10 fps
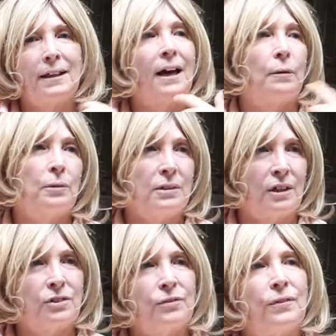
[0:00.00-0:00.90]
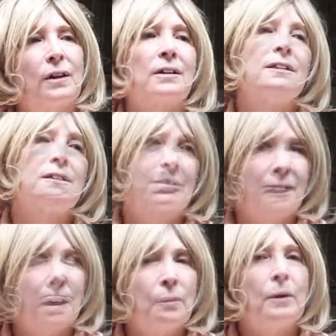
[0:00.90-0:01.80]
that with Dr. Vargas.
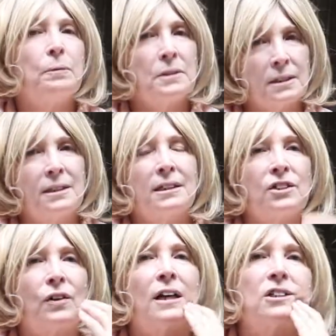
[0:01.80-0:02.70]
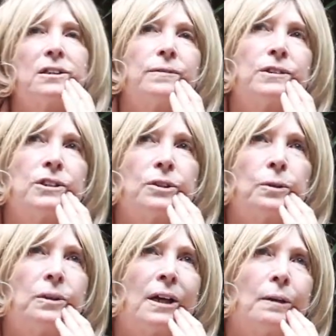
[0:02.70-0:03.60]
It was an extraction of a
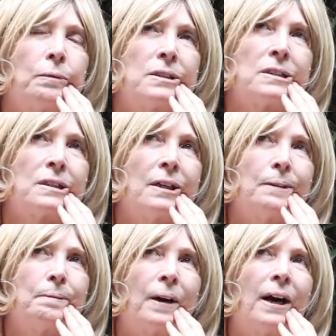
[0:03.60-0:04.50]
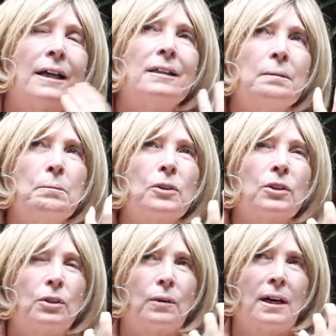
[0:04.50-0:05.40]
tooth that was highly
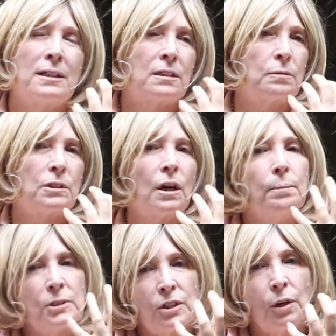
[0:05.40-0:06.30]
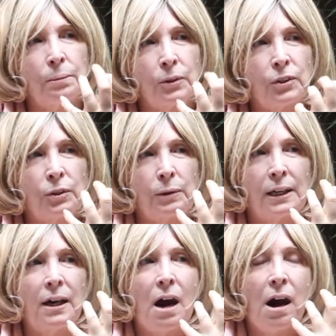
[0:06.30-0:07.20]
mercurized. It was almost all
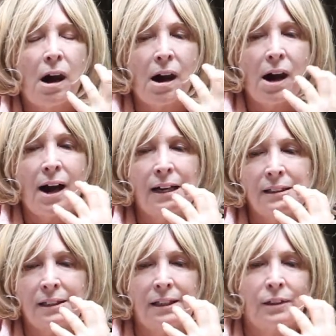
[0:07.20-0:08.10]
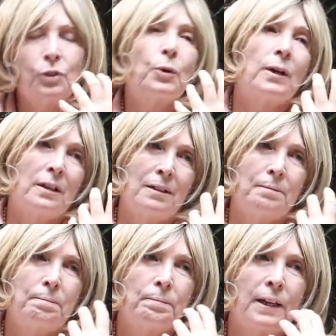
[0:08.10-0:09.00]
mercury, and I ignored it.
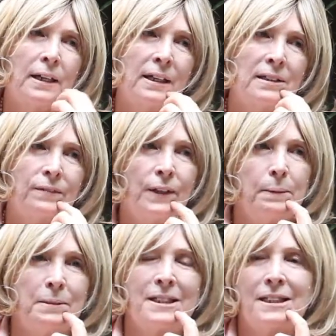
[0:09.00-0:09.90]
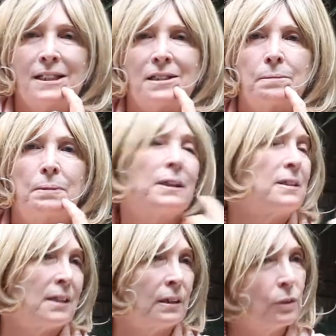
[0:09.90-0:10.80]
And I developed a cyst
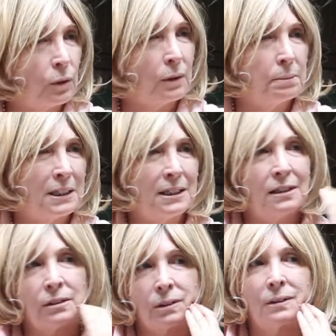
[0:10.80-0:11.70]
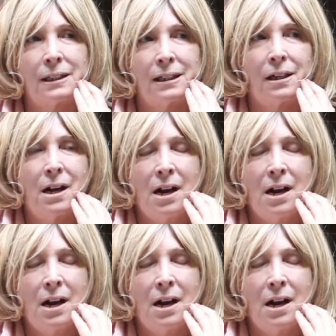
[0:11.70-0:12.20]
because I ignored my dental need,